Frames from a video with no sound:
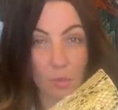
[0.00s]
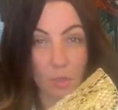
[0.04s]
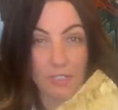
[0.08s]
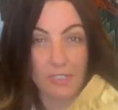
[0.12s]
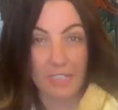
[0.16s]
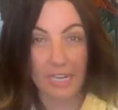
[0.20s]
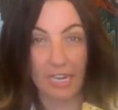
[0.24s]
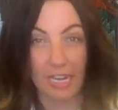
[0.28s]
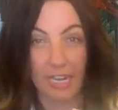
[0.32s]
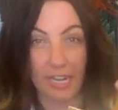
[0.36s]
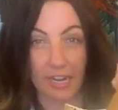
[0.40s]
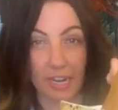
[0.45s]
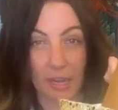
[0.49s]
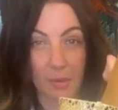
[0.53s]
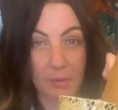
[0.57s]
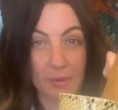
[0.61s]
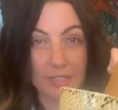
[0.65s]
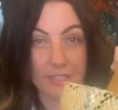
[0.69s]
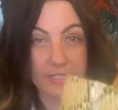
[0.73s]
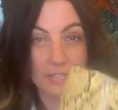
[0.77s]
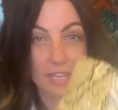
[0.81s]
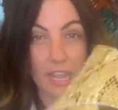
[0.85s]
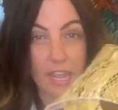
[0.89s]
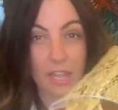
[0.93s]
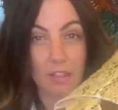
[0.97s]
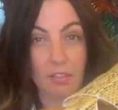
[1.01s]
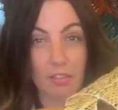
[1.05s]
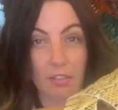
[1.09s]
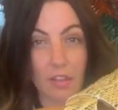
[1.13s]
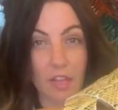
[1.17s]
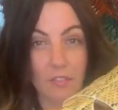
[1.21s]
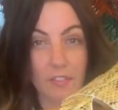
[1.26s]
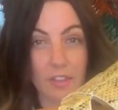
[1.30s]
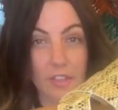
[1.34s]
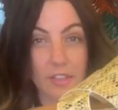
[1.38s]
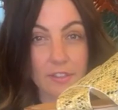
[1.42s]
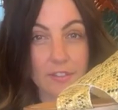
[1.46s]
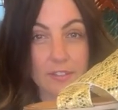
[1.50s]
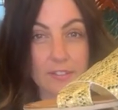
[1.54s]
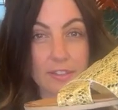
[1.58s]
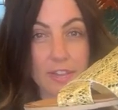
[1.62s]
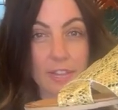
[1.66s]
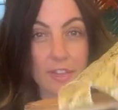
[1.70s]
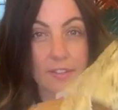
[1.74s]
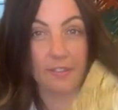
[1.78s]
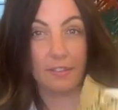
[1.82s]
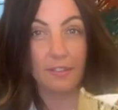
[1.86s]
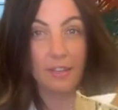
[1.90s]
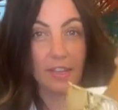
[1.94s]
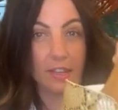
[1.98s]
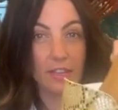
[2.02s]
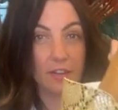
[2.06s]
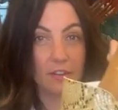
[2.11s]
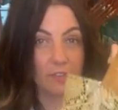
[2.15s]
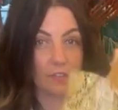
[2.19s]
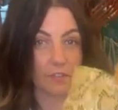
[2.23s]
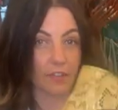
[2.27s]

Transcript: more tan, I would say. Loving the snake skin